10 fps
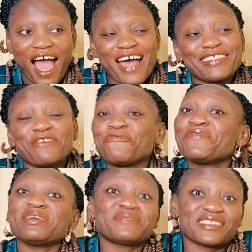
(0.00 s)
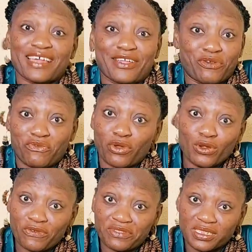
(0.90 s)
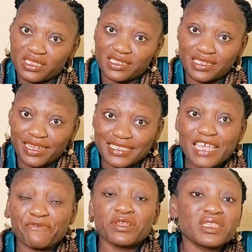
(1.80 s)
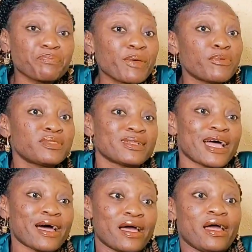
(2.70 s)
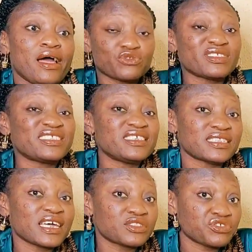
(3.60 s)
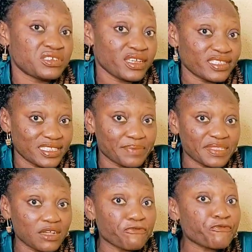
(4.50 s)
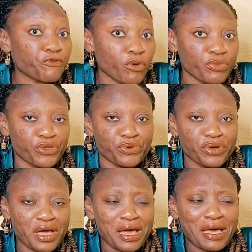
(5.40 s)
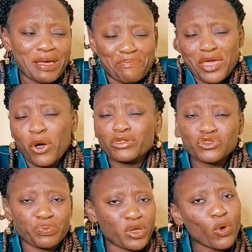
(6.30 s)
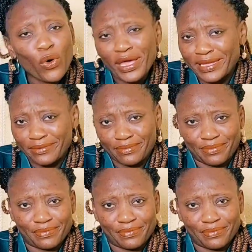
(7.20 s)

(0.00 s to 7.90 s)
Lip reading: And the flip side of all of this is that even the people that are trying to disassociate themselves from you may also be owing.